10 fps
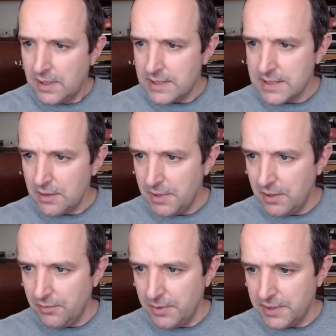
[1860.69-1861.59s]
There's so
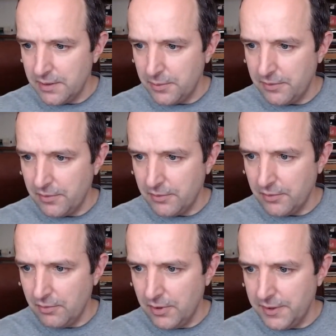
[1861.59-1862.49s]
many of them. I don't know whether I've
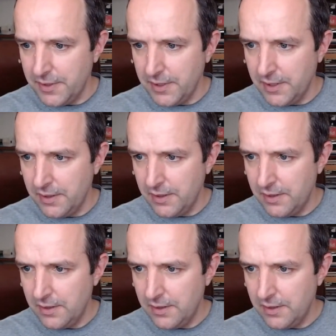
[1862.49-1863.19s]
got the right thing here.